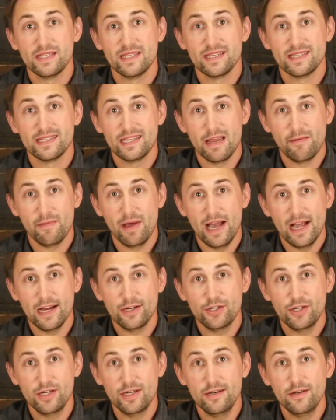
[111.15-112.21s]
the same
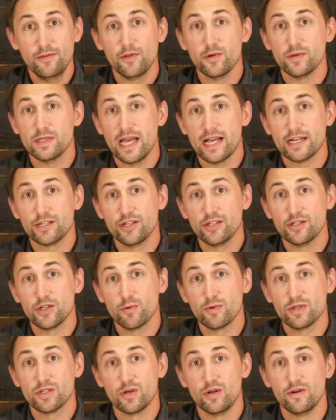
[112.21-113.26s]
action, those actions are
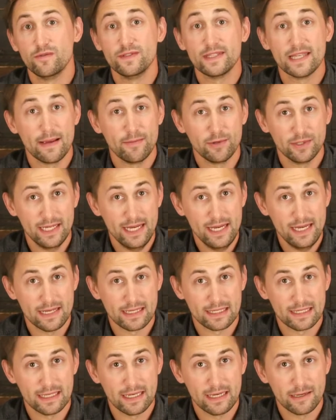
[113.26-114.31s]
resolved
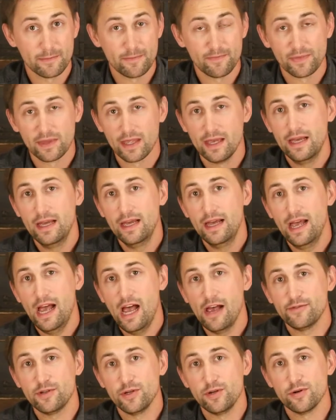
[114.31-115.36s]
simultaneously.
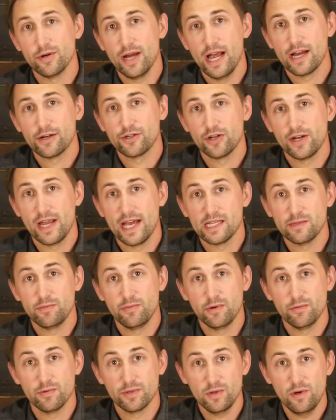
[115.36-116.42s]
After your action has
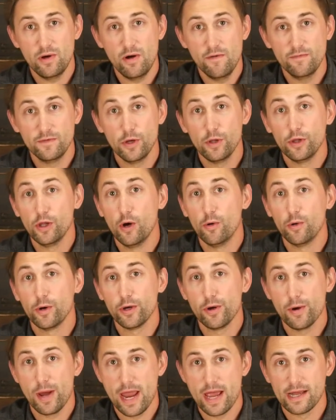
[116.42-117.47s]
been resolved, lower
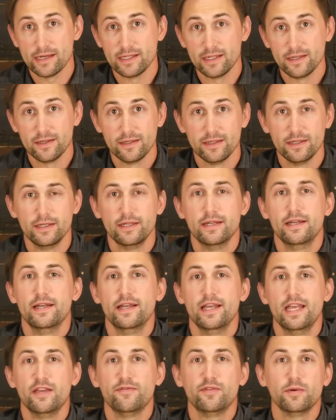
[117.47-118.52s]
your hand.
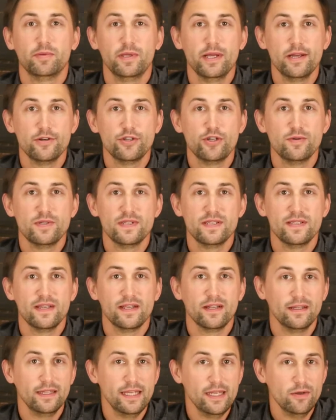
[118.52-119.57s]
If a player chooses an
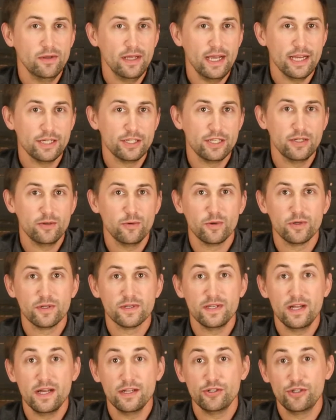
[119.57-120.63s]
illegal action or does
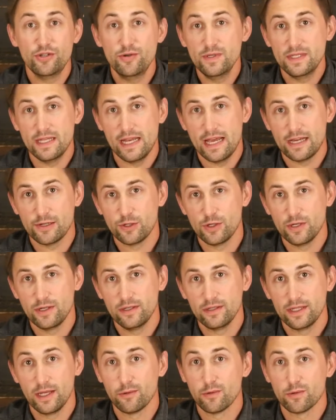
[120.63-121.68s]
not choose an
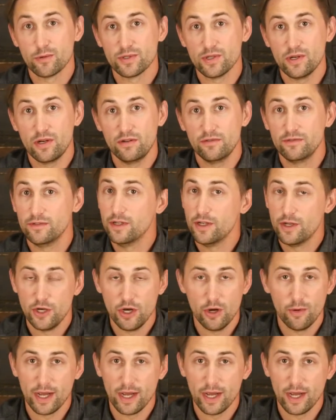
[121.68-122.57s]
action, they will resolve no